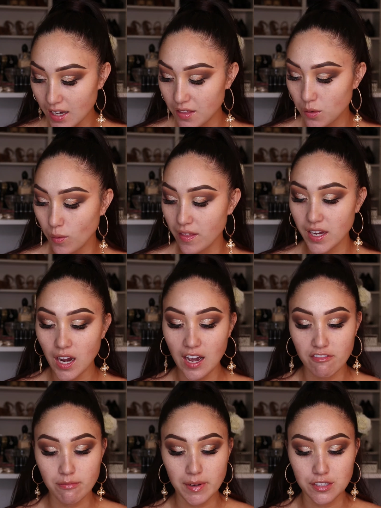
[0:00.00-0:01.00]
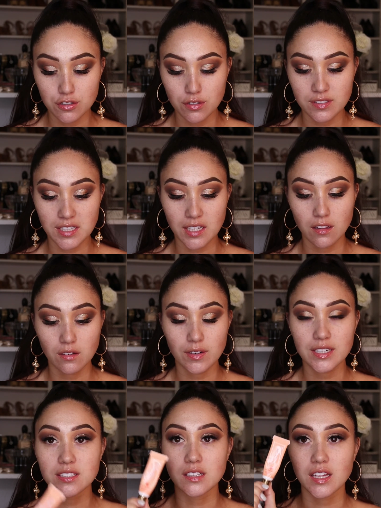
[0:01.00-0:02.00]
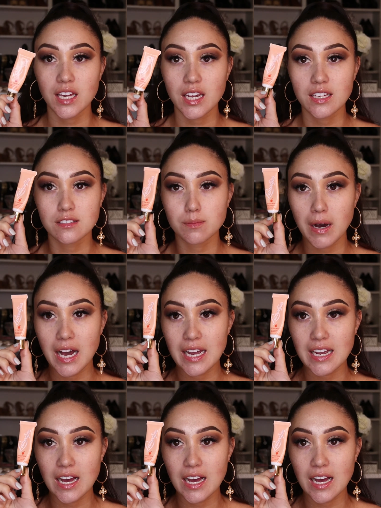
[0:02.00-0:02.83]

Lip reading: The one that I've been using a lot recently is by